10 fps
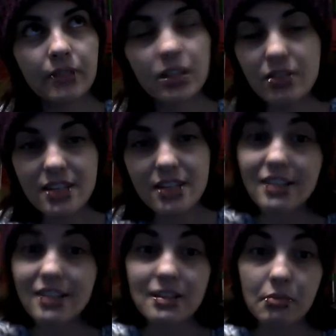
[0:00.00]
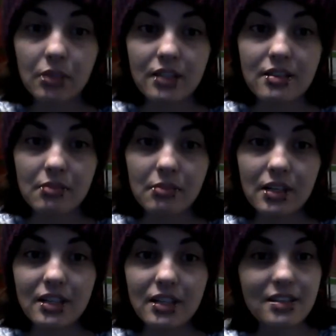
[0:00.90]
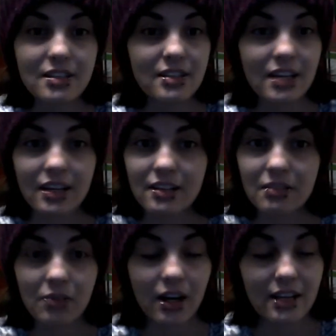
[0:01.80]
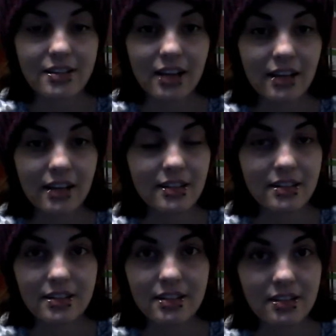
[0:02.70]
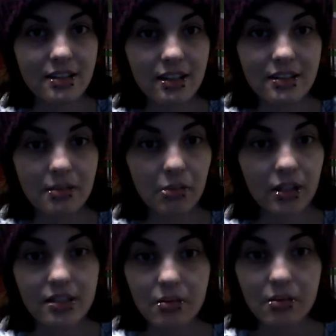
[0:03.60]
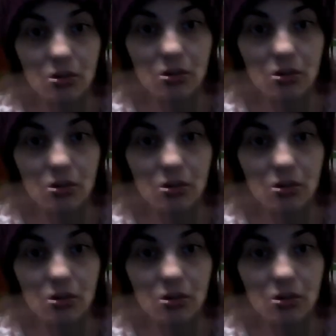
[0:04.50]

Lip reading: you'll see the symbolism. It doesn't take a rocket scientist to see the symbolism.